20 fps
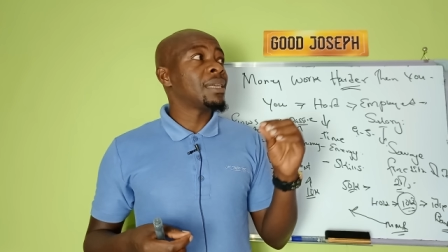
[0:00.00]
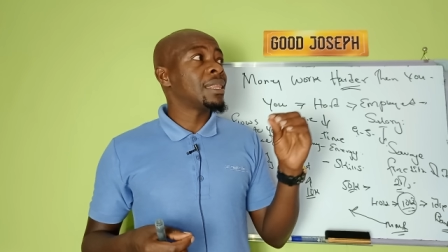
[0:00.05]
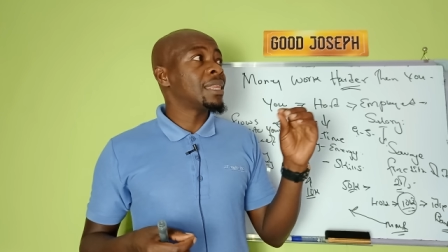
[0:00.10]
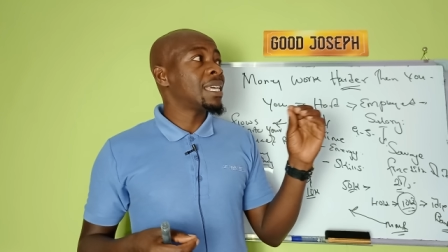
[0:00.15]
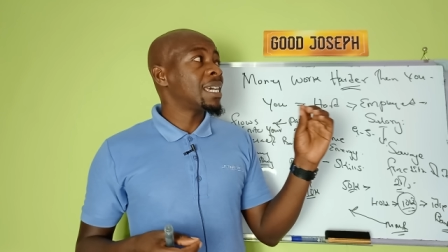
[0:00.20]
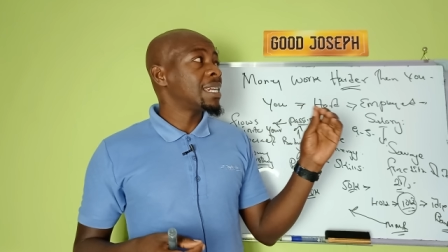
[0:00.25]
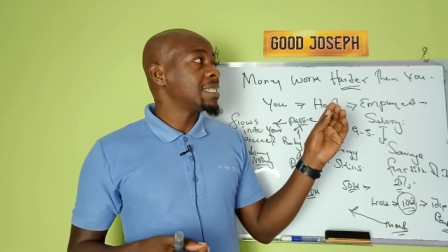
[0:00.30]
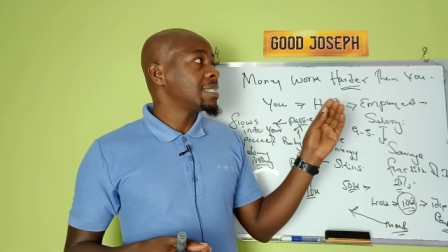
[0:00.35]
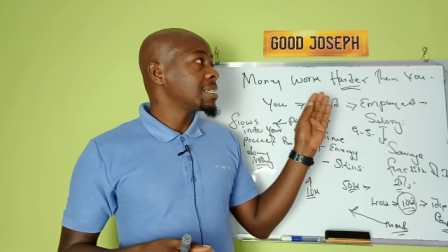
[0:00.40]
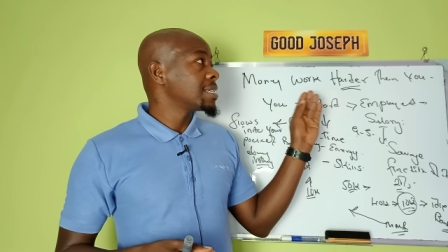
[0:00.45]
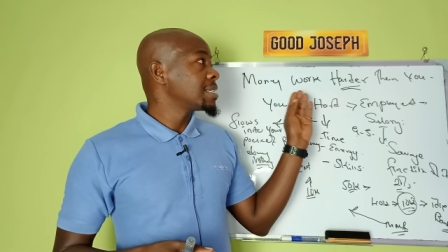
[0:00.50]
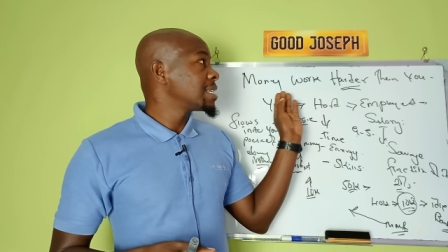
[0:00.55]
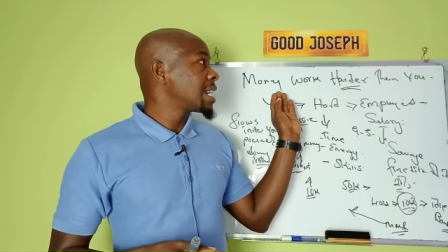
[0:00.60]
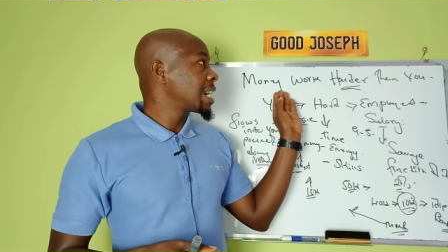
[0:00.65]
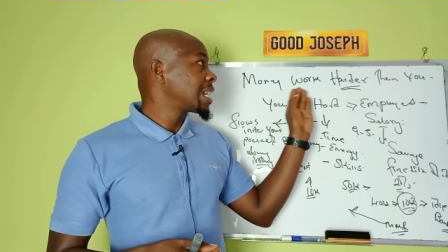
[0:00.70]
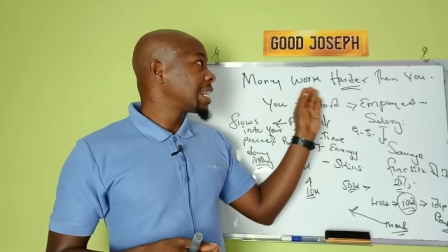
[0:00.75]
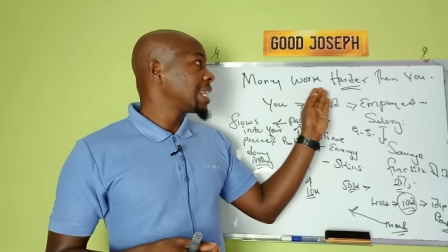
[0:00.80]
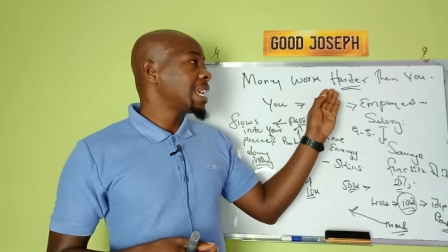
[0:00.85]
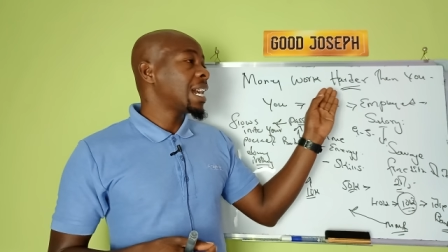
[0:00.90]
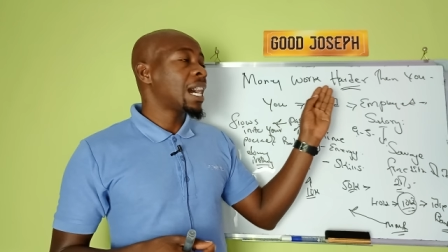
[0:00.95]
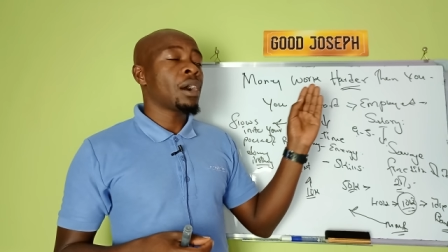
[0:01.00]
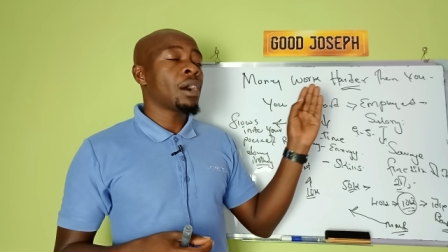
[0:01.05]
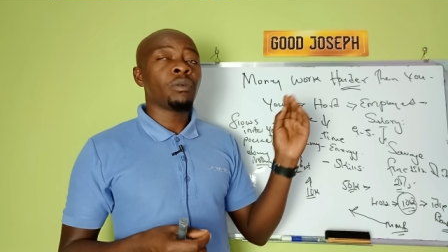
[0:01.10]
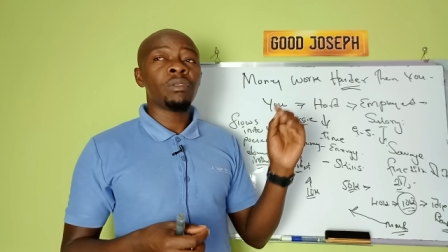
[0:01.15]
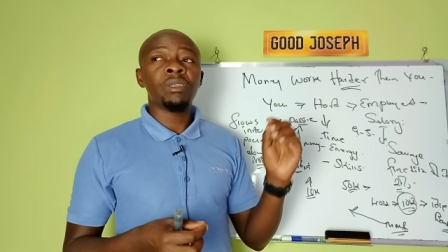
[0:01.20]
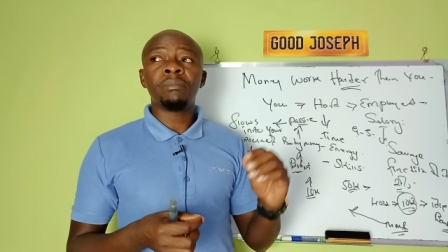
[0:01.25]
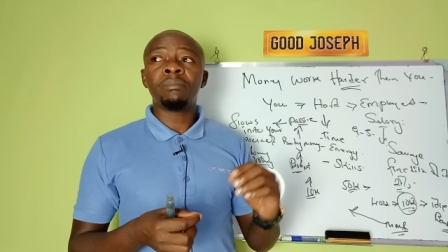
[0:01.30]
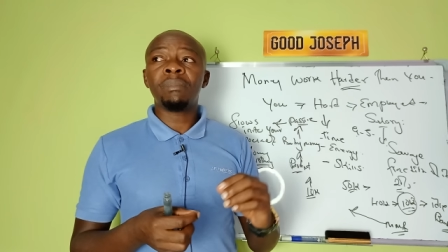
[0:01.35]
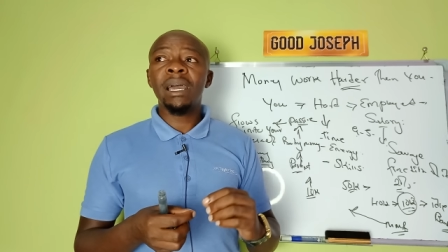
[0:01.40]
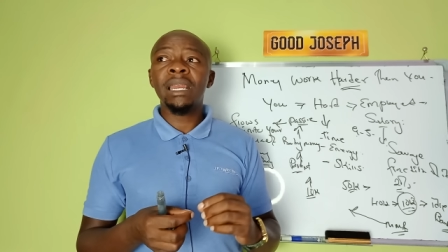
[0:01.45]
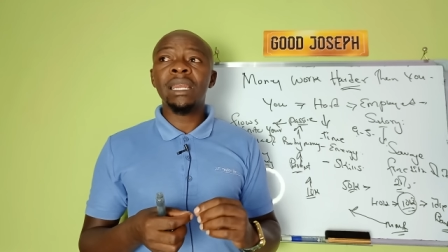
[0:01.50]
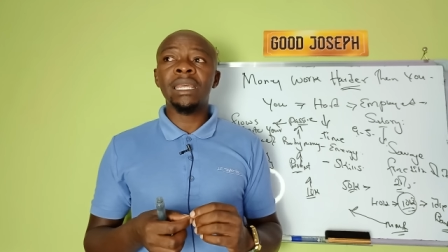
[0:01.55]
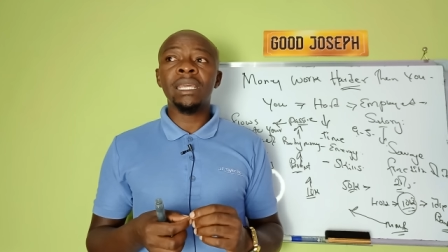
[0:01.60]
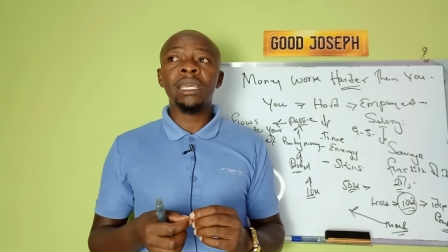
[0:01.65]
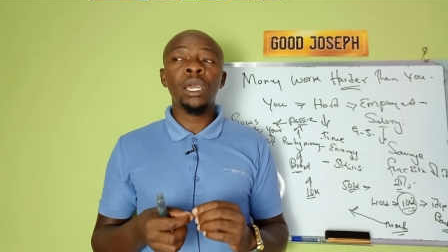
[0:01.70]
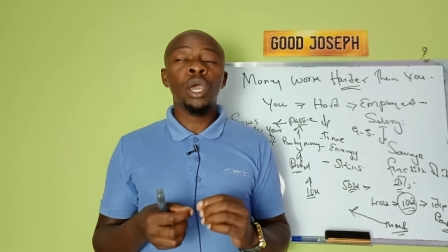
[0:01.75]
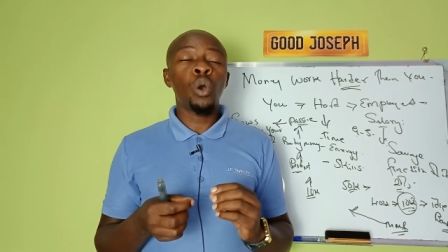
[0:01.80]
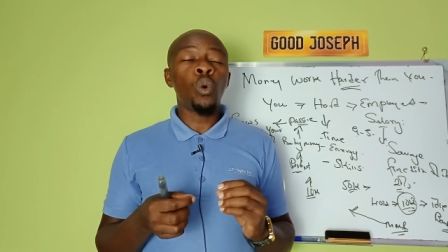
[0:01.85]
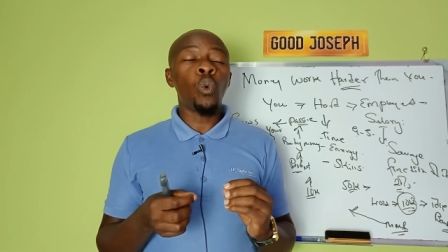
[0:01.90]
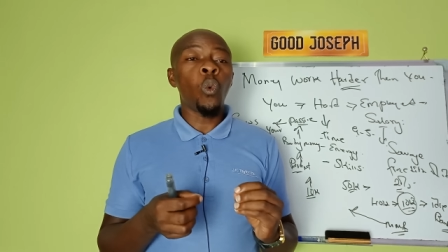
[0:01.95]
and that is exactly how the
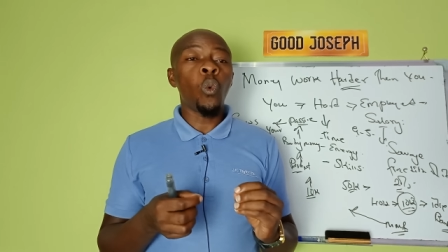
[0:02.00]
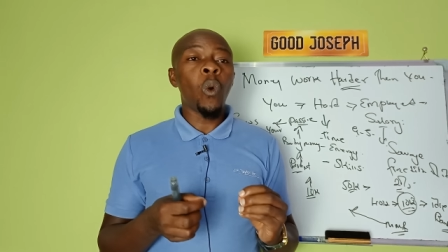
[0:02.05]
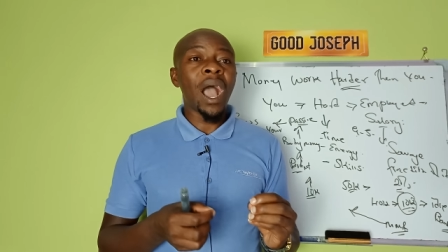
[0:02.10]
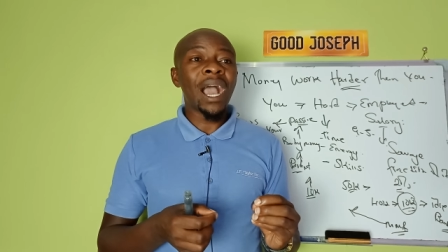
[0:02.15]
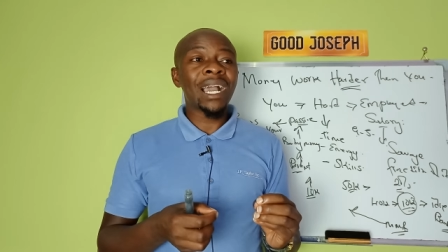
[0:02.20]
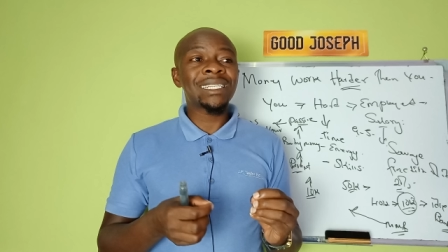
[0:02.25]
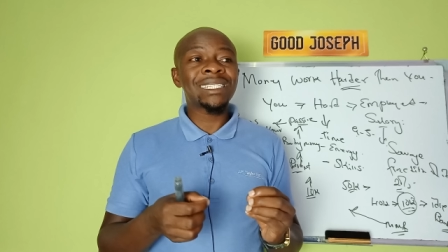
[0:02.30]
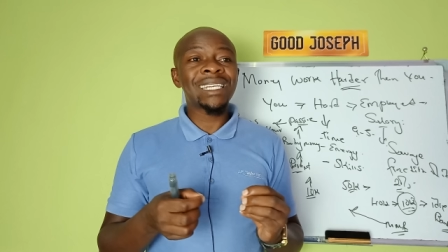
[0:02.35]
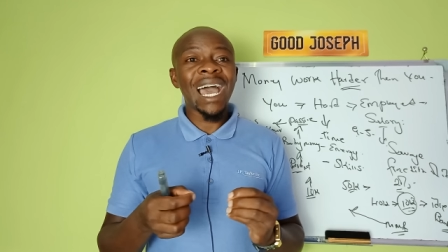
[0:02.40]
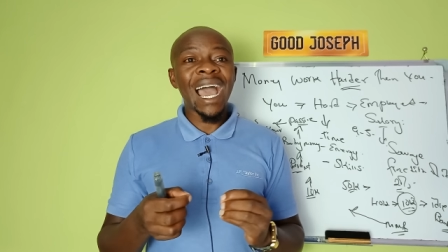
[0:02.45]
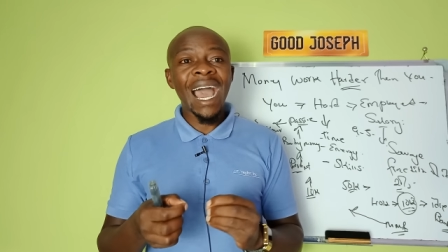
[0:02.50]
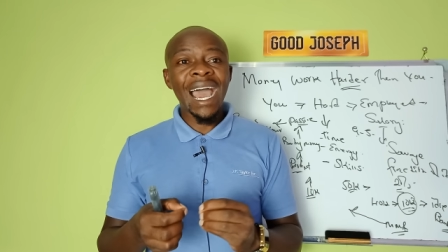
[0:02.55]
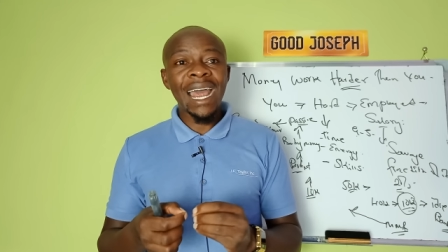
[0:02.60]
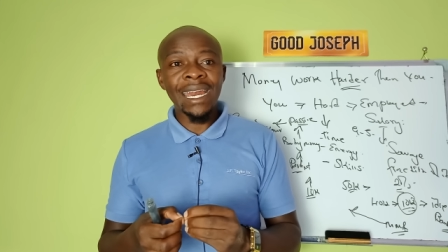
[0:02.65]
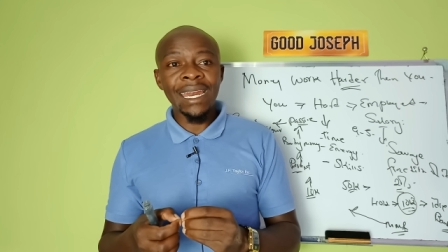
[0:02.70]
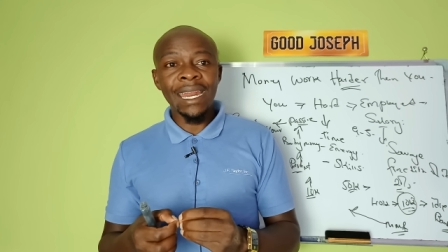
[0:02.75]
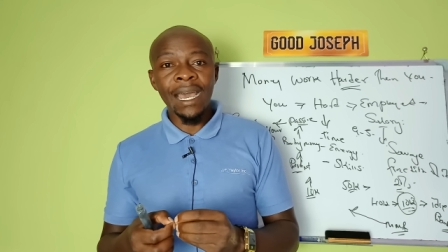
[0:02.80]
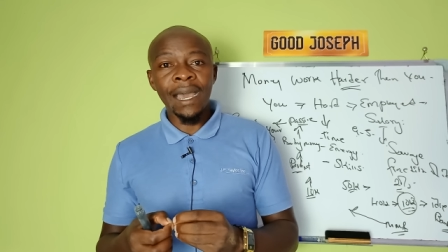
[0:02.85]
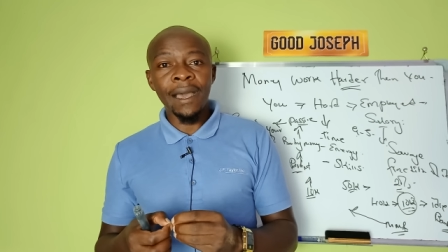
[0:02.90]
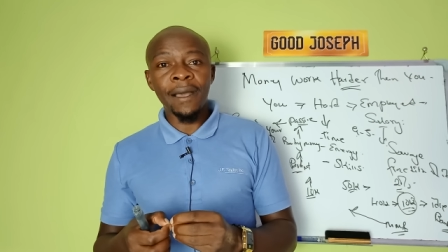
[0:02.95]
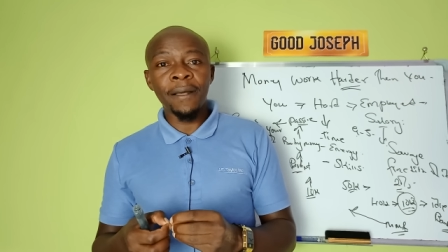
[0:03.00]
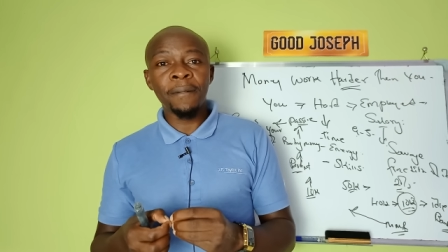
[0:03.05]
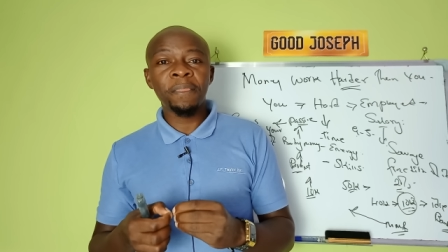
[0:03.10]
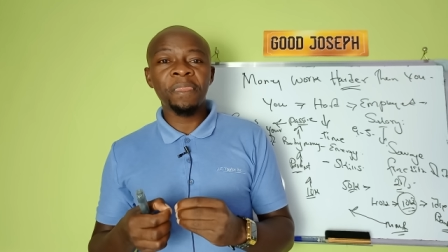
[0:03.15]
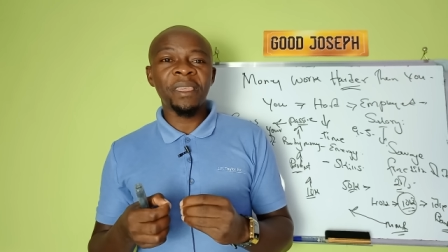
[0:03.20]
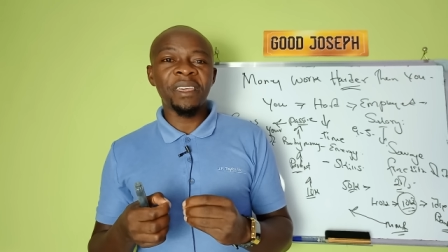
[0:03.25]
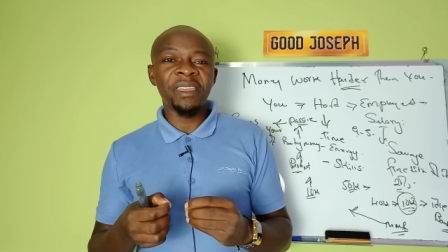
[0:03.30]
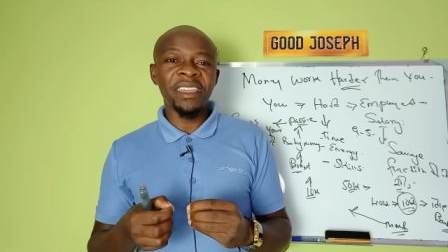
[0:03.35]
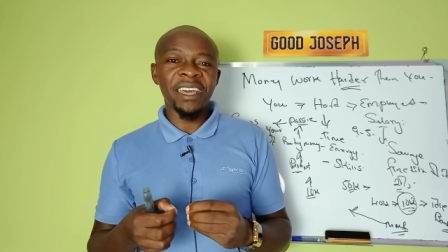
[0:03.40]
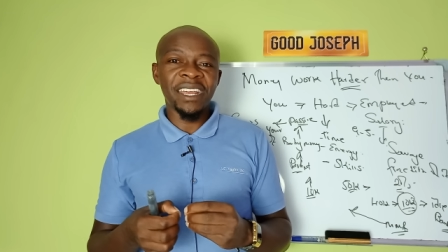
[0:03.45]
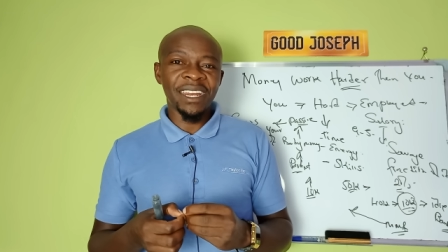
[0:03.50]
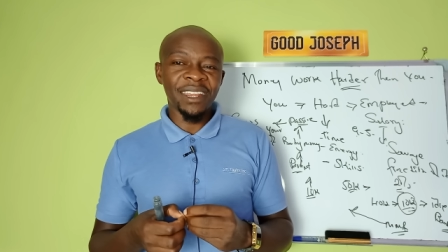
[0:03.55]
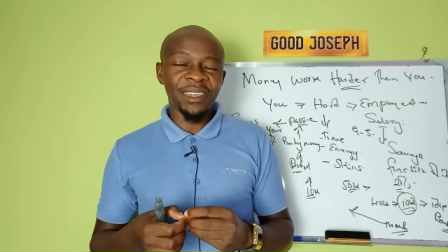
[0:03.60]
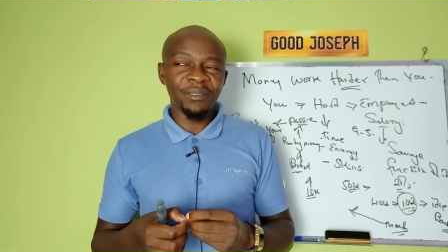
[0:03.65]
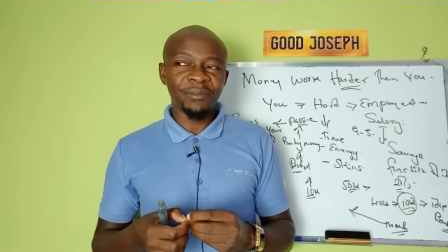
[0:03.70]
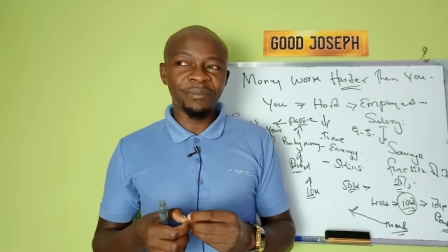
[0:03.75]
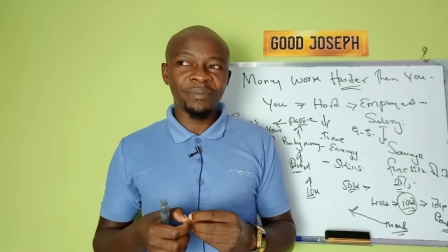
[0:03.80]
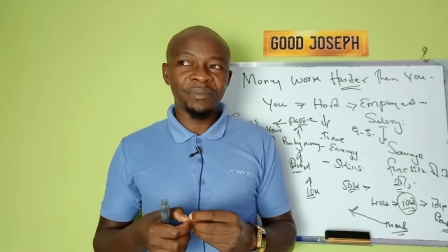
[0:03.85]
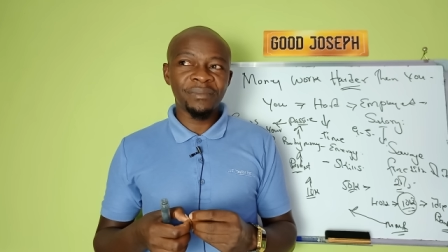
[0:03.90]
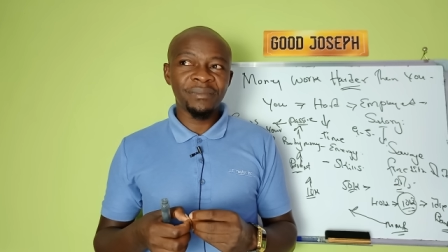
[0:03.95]
money works harder than
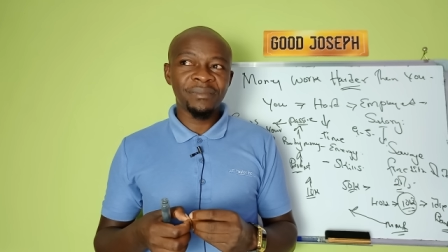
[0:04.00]
you.